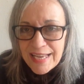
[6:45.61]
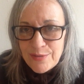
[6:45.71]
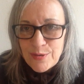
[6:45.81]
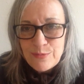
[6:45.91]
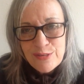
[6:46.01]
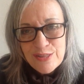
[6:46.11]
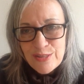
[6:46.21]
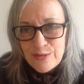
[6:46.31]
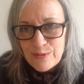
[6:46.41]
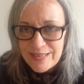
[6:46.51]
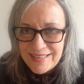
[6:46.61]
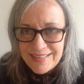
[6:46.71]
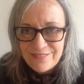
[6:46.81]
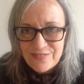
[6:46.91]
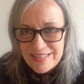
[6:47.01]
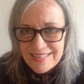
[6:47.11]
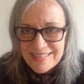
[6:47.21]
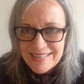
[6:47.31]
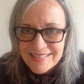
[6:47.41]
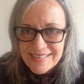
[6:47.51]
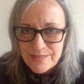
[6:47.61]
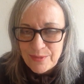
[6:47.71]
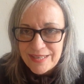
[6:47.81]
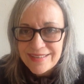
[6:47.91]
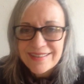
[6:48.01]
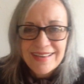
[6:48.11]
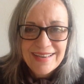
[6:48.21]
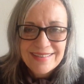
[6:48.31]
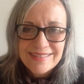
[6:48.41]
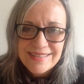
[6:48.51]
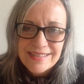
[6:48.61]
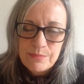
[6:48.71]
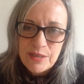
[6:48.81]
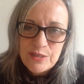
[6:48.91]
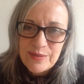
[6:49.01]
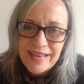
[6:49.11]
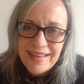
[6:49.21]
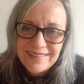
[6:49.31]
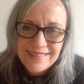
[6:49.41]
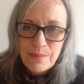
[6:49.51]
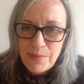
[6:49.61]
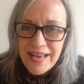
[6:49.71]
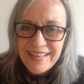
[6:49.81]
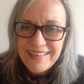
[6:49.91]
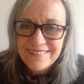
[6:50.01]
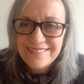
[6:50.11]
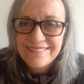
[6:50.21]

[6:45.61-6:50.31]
Anyway, wishing you a fantastic week, and speak to you again. Bye.